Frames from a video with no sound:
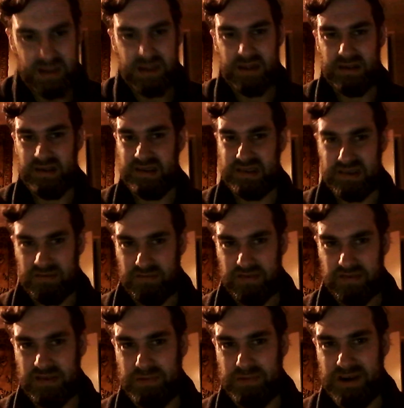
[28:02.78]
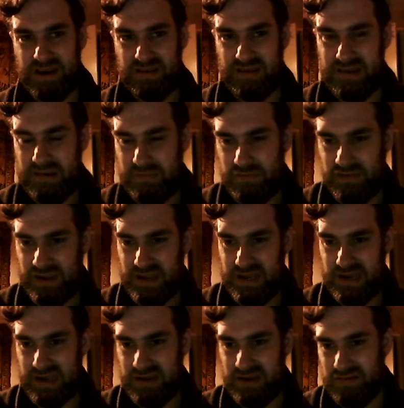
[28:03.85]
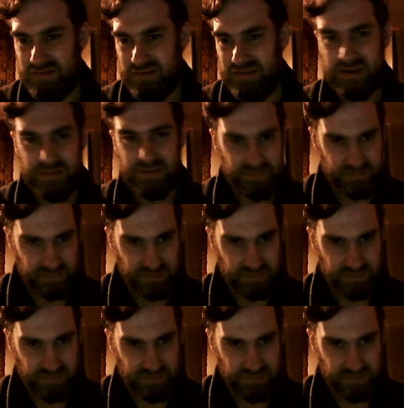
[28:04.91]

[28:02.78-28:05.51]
this sort of sparks something in Hilda.